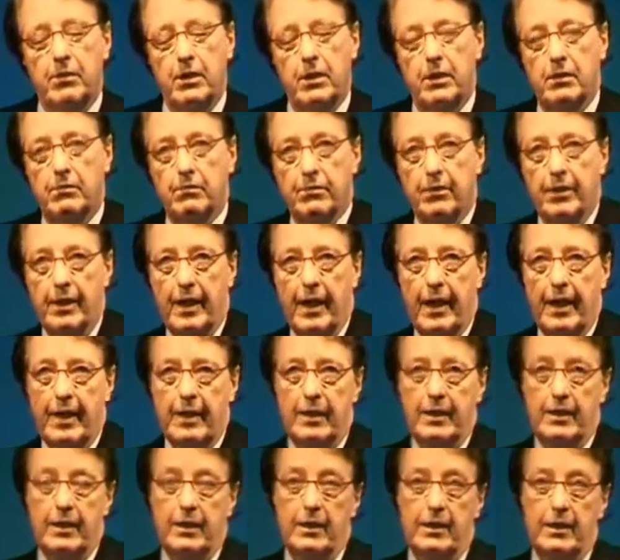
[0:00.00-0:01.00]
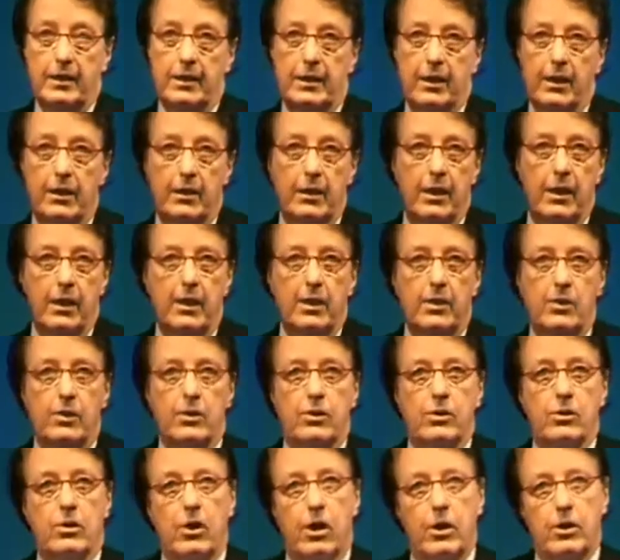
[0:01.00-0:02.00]
reason for that is that
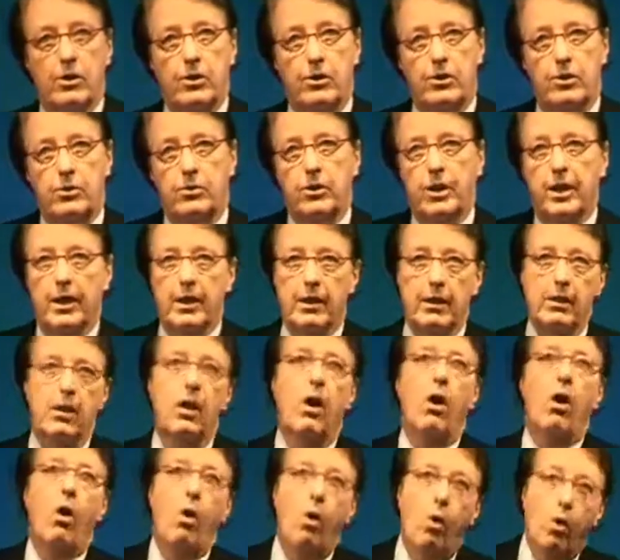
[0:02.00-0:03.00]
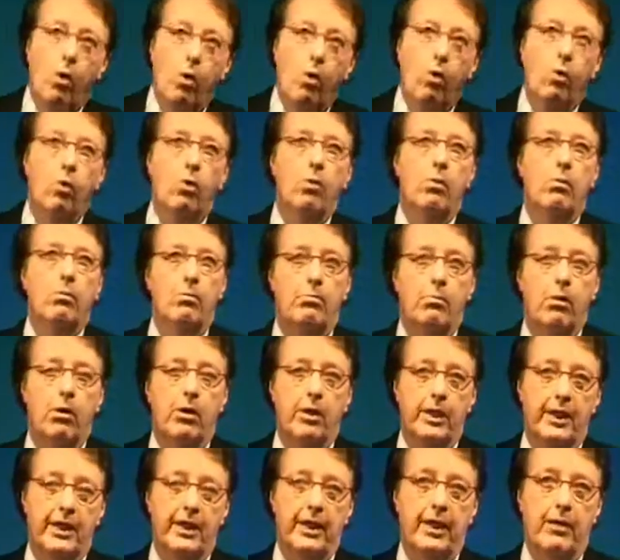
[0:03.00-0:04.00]
you're not doing whole
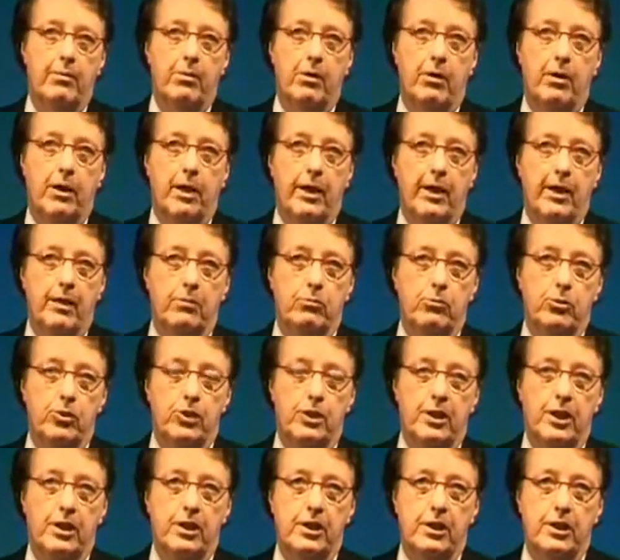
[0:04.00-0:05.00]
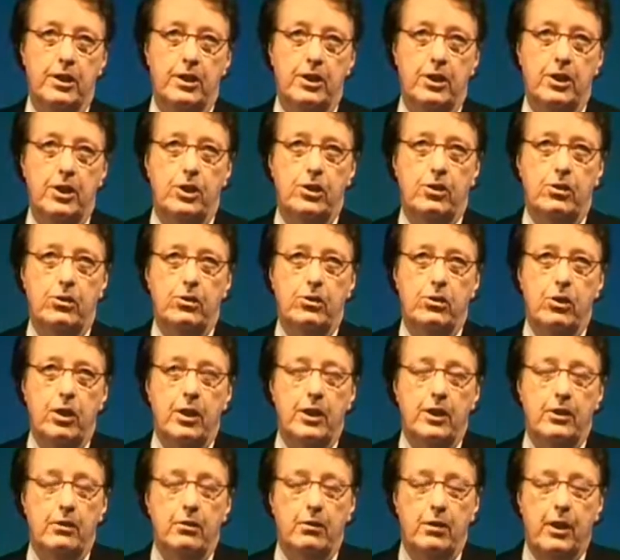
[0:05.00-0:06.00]
body MRI. In most instances, you're
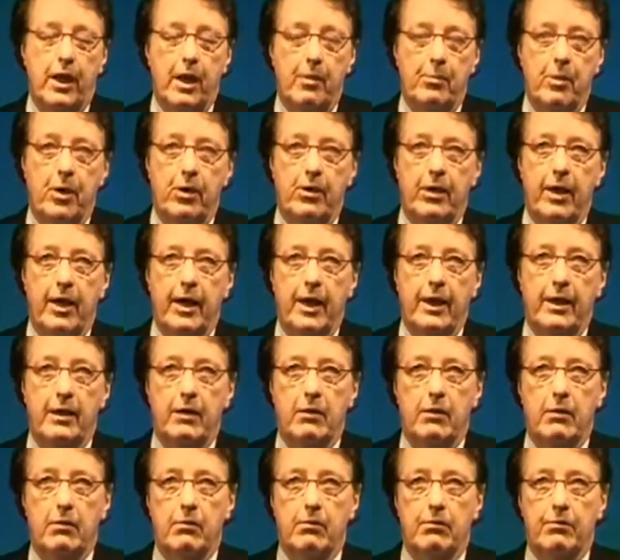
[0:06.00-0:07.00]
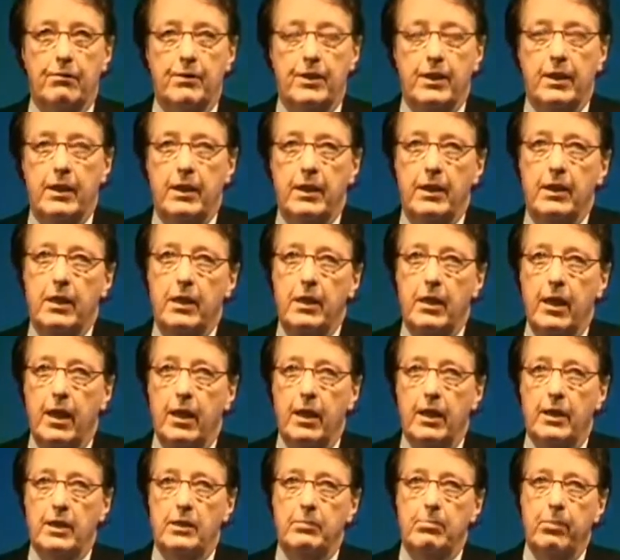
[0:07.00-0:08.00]
usually doing MRI of the
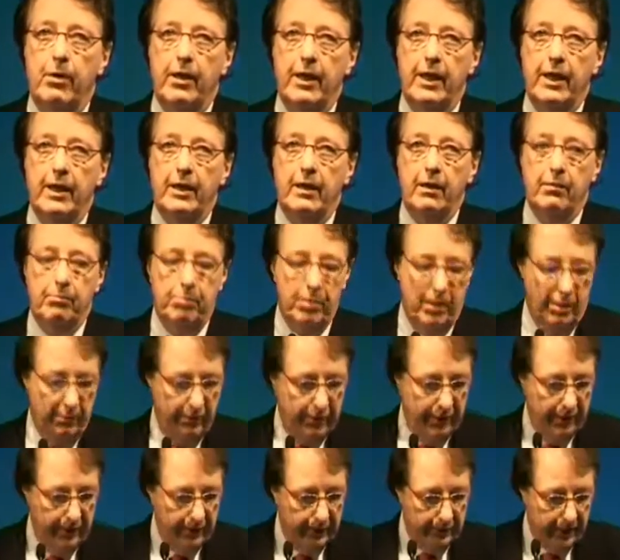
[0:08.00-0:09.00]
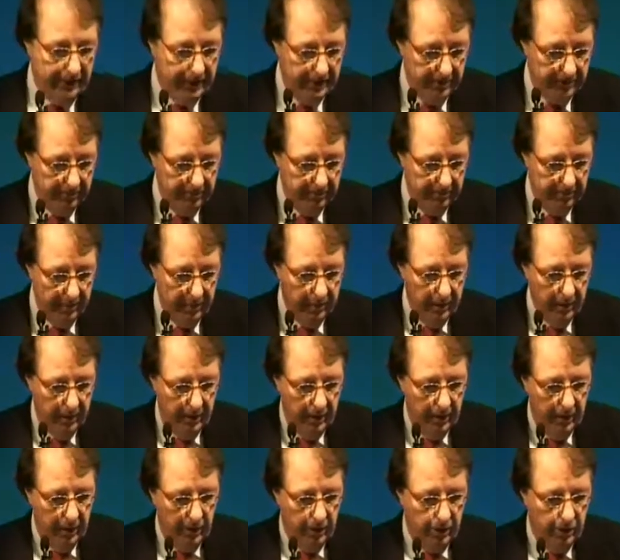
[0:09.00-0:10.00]
spine and pelvic areas.
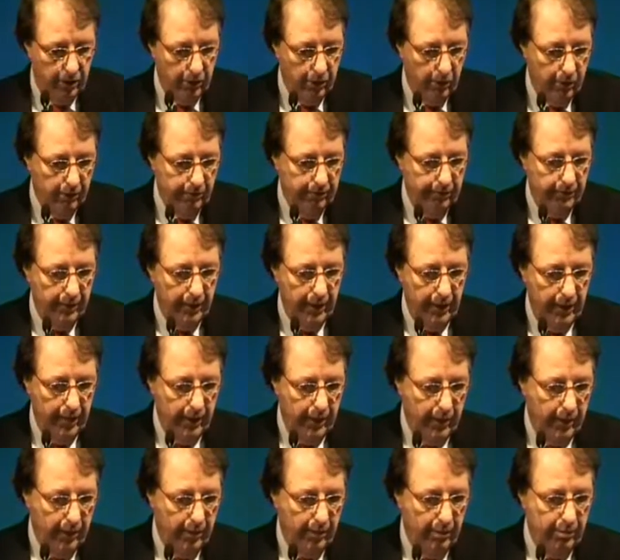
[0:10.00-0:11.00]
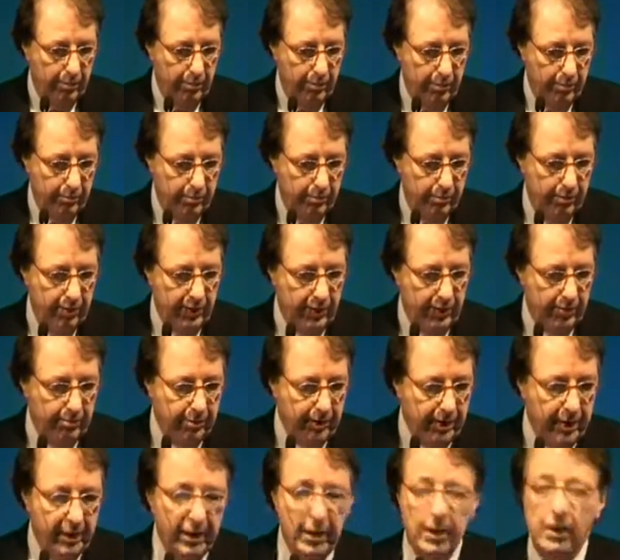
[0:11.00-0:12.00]
And so
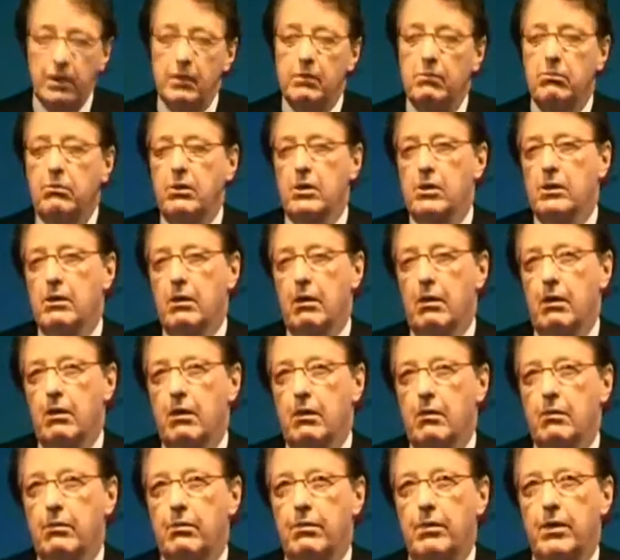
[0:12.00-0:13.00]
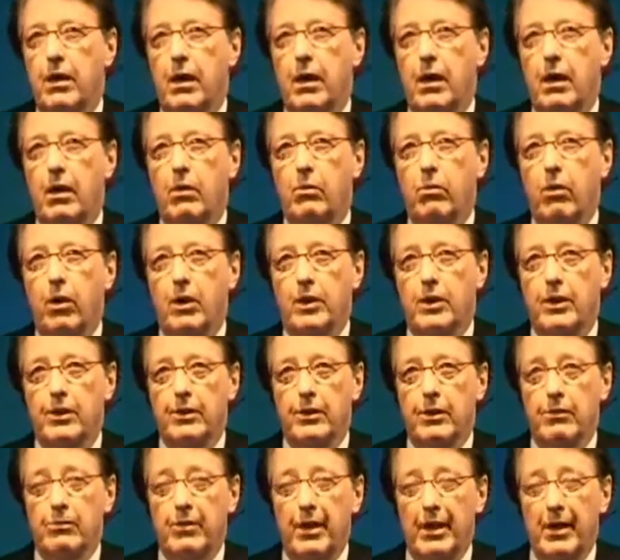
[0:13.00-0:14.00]
we need to resolve what
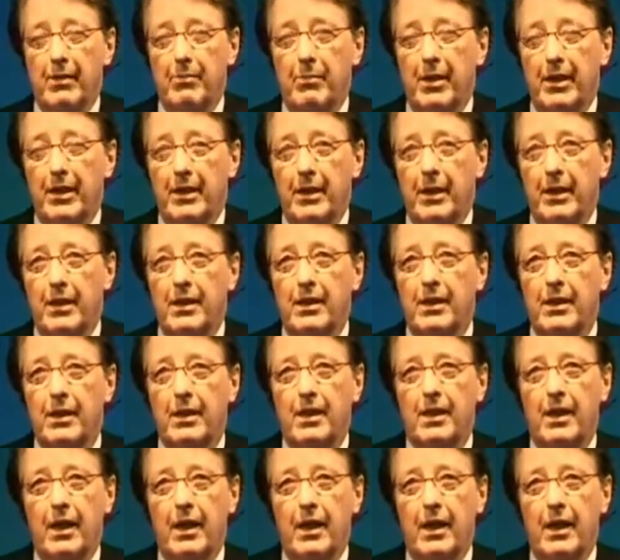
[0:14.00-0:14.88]
are the recommended